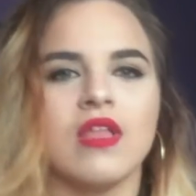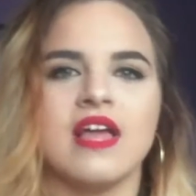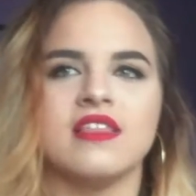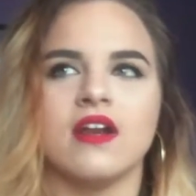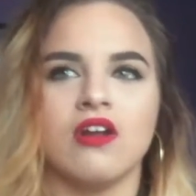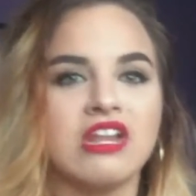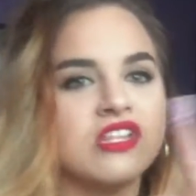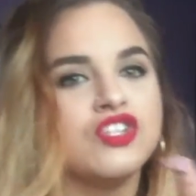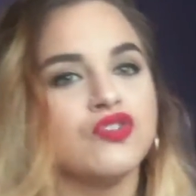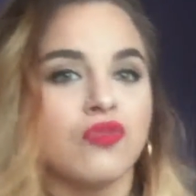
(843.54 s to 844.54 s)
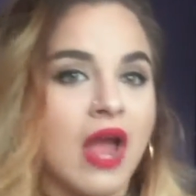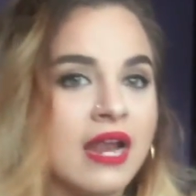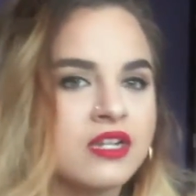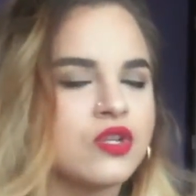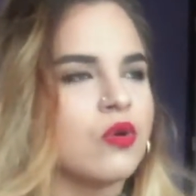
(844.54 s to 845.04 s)
like that are in
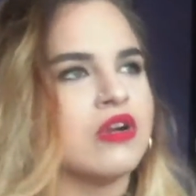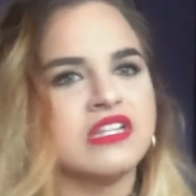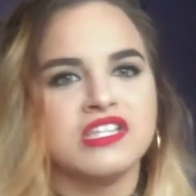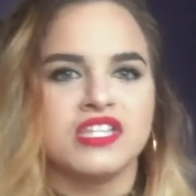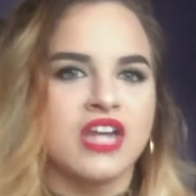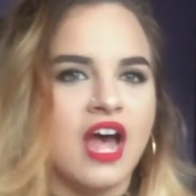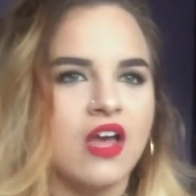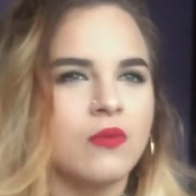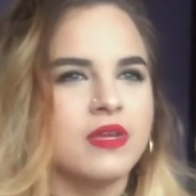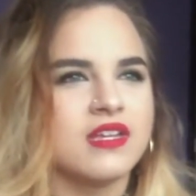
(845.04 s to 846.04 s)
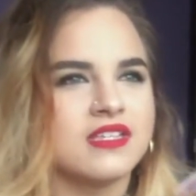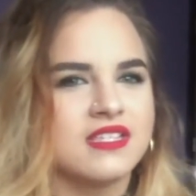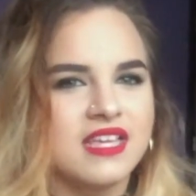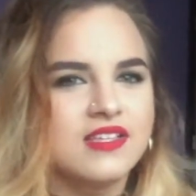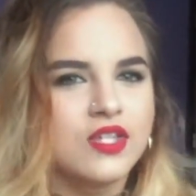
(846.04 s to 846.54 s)
trend or in style, because
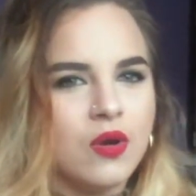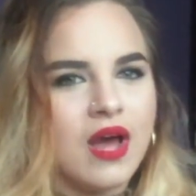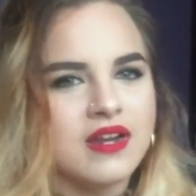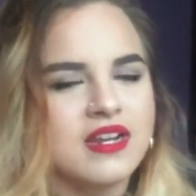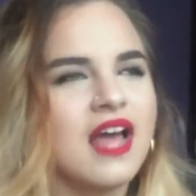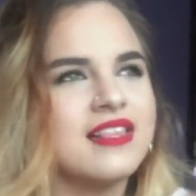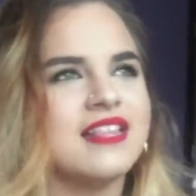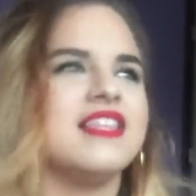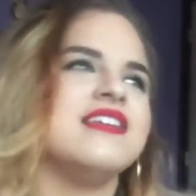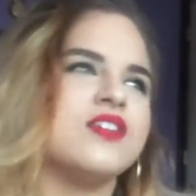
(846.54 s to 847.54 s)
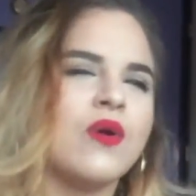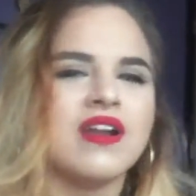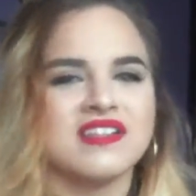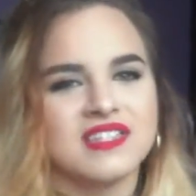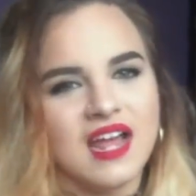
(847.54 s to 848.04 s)
things go out, not that things go
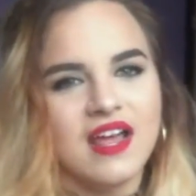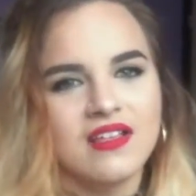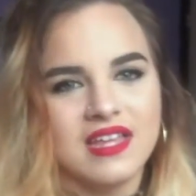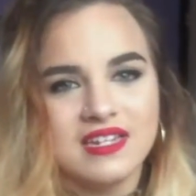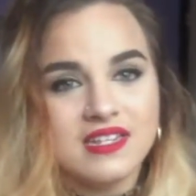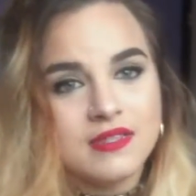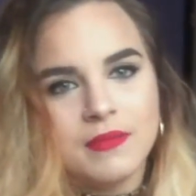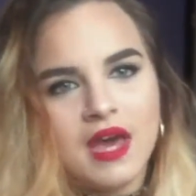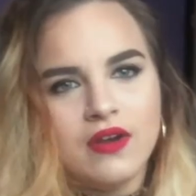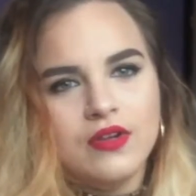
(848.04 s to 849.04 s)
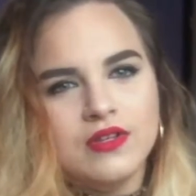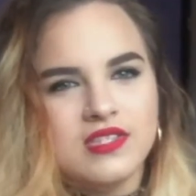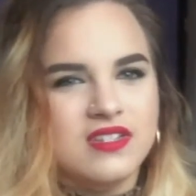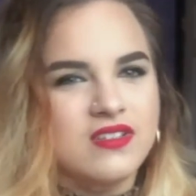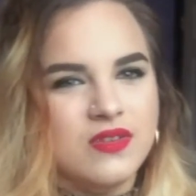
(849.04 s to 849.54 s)
out of style, like it doesn't matter, you could
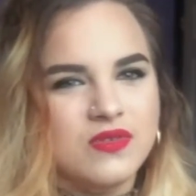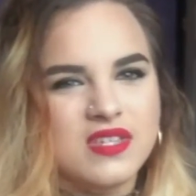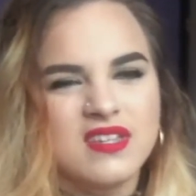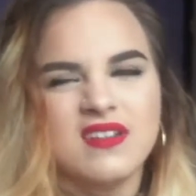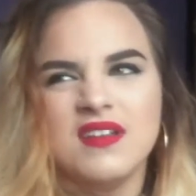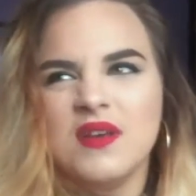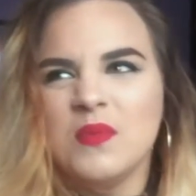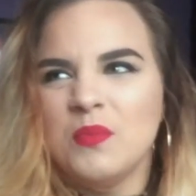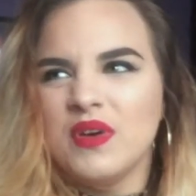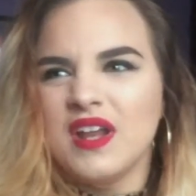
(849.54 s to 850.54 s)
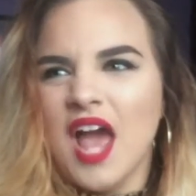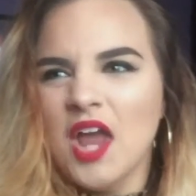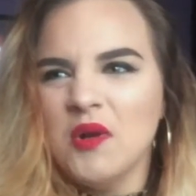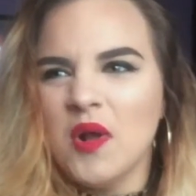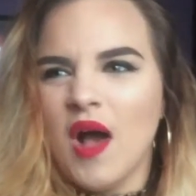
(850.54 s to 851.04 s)
still use it. But
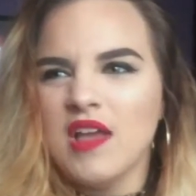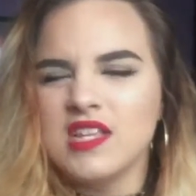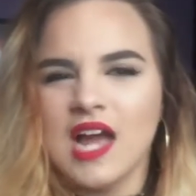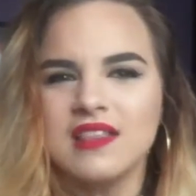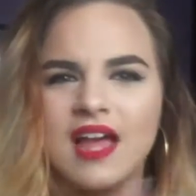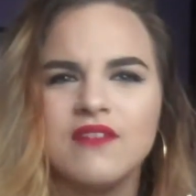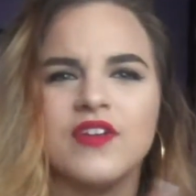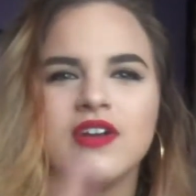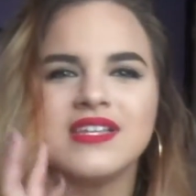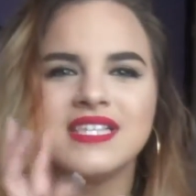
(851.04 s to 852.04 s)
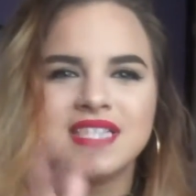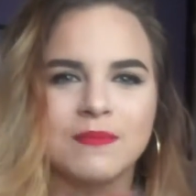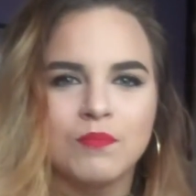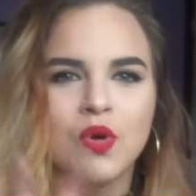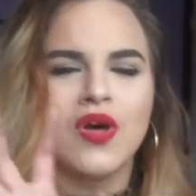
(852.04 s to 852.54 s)
I don't know, I like very
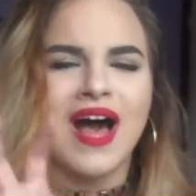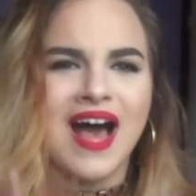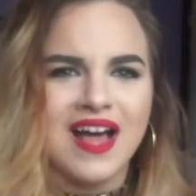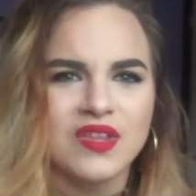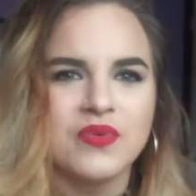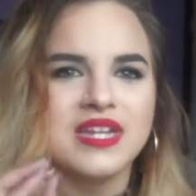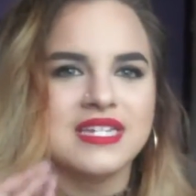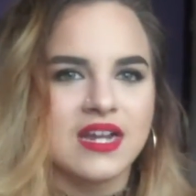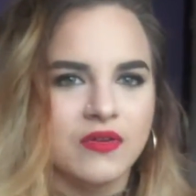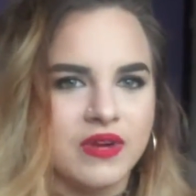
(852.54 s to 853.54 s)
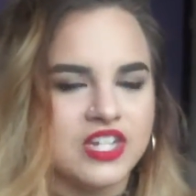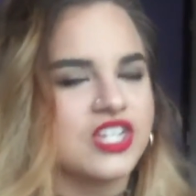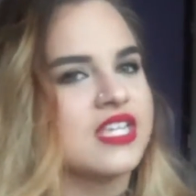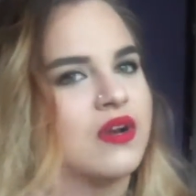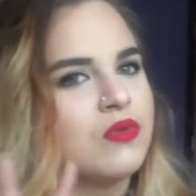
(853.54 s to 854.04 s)
simple Halloween
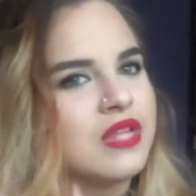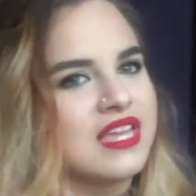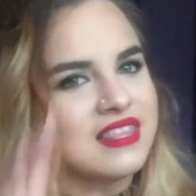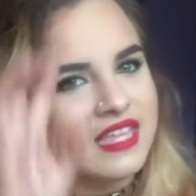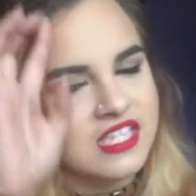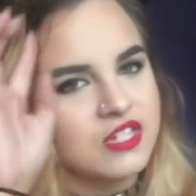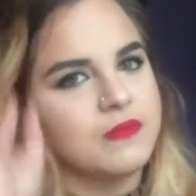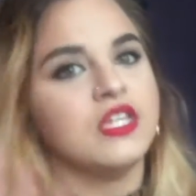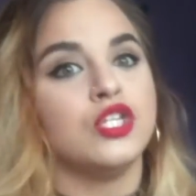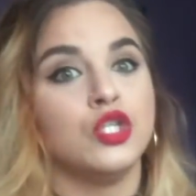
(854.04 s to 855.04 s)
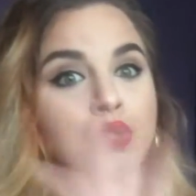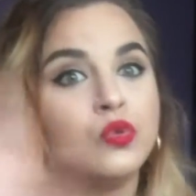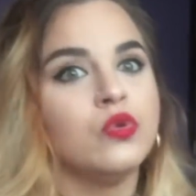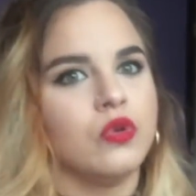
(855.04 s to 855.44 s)
decorations. I don't like things to be too